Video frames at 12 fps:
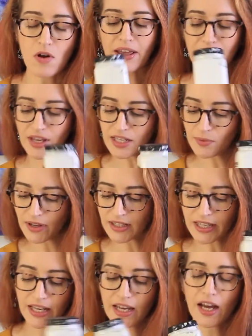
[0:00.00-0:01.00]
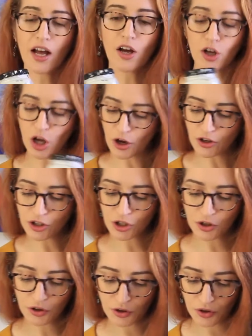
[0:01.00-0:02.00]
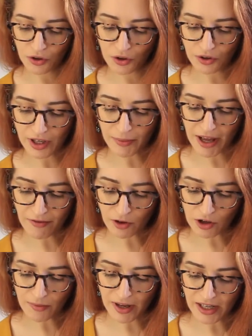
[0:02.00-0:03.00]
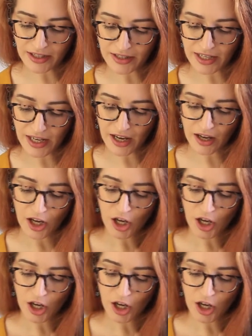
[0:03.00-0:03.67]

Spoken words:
And these ones here go to, let me have a look on my list here.